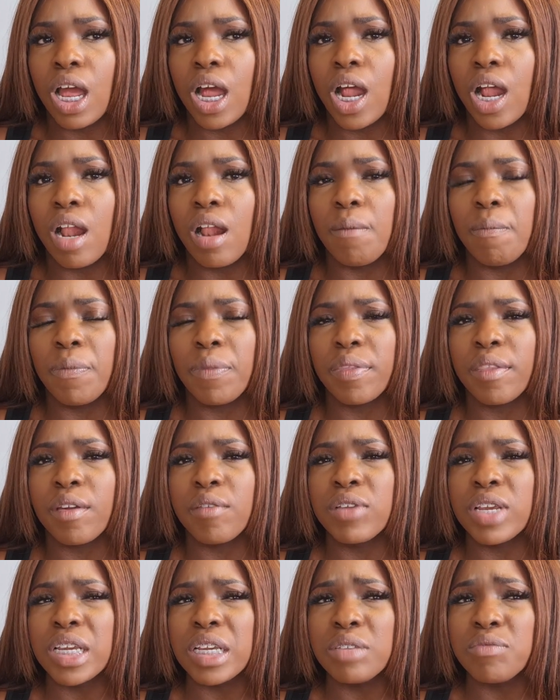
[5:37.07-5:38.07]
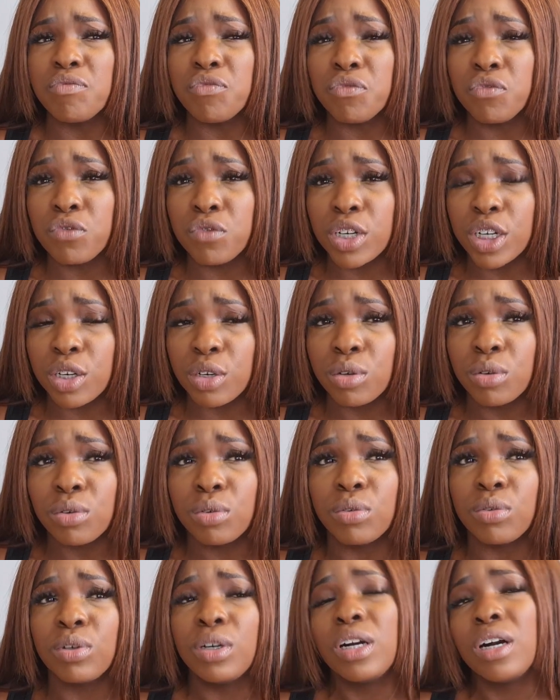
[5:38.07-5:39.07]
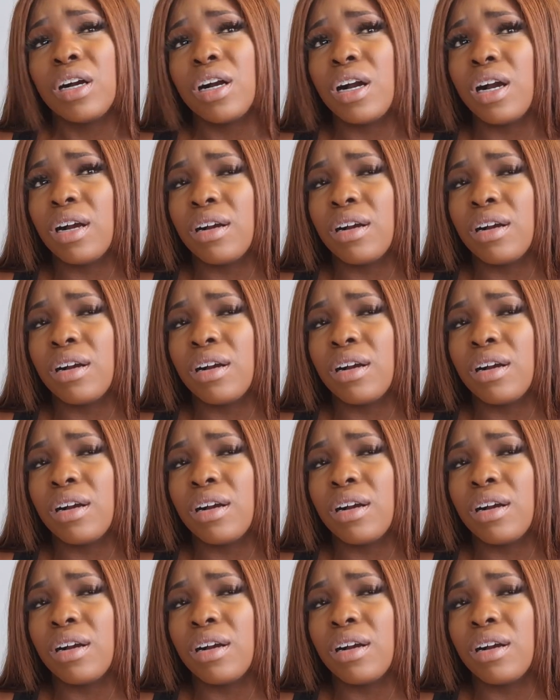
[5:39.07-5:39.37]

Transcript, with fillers: The real,